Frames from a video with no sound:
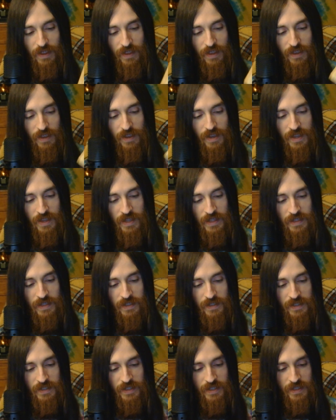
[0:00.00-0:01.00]
And
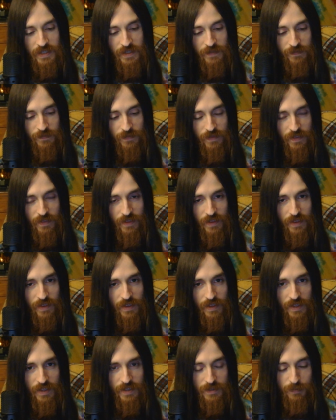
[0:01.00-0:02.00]

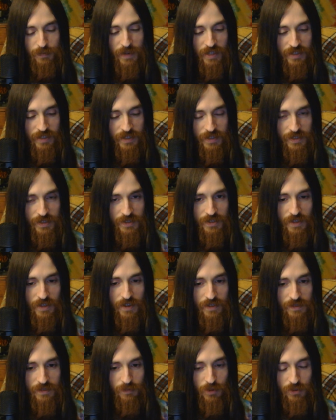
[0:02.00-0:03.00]
it's probably his
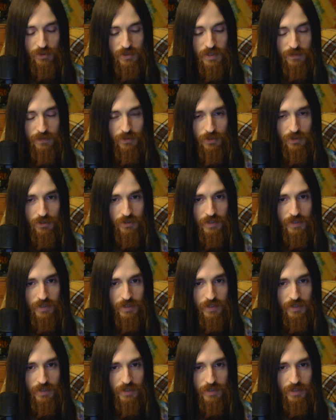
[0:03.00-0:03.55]
most difficult